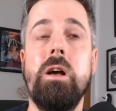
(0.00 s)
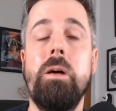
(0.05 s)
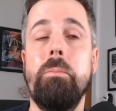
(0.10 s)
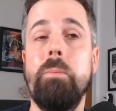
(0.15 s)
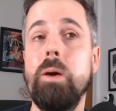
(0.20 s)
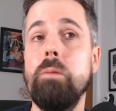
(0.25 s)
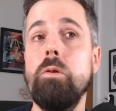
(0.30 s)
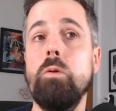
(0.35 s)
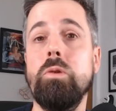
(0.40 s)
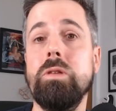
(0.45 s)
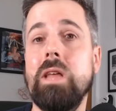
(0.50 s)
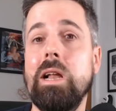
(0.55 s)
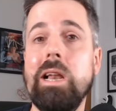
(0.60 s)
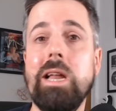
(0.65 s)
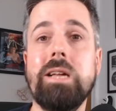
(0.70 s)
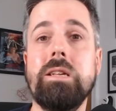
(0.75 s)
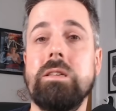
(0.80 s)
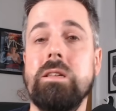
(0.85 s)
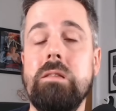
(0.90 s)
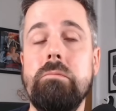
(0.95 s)
maybe with a
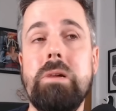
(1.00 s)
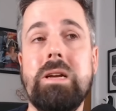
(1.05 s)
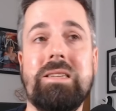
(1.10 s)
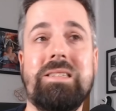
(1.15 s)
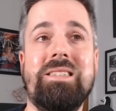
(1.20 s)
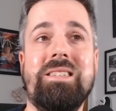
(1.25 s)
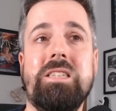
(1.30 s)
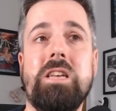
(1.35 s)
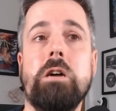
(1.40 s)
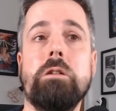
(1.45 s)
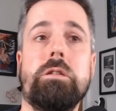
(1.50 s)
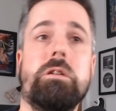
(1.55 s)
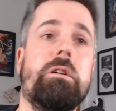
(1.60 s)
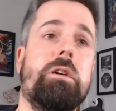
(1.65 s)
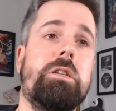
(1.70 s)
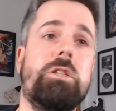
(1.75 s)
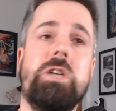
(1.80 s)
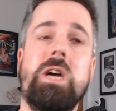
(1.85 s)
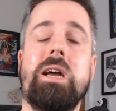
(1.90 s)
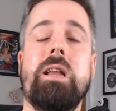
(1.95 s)
link to the mix itself so I
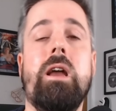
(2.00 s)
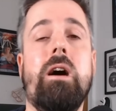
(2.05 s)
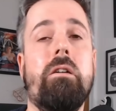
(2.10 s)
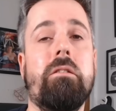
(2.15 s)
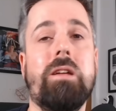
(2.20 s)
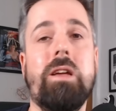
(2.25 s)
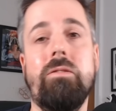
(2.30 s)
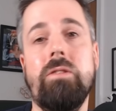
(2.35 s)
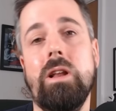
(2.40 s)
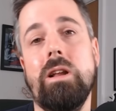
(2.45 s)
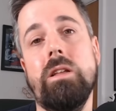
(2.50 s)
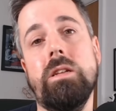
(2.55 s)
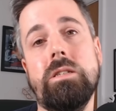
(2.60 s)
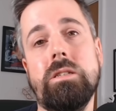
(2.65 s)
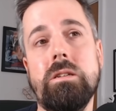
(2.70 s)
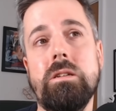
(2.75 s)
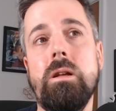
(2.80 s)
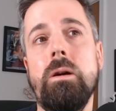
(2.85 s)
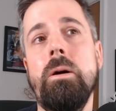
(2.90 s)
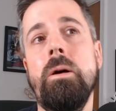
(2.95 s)
can check it out and give it a listen.